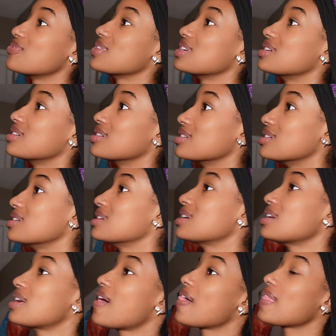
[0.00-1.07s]

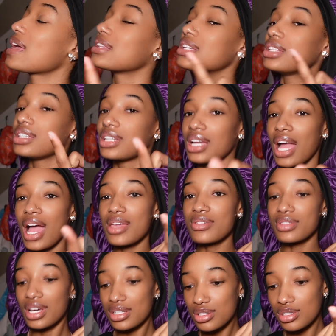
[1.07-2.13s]
Like, Lillian, how you
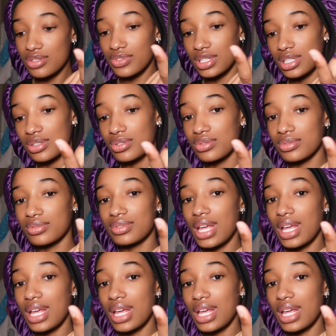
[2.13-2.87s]
thought you was gonna do,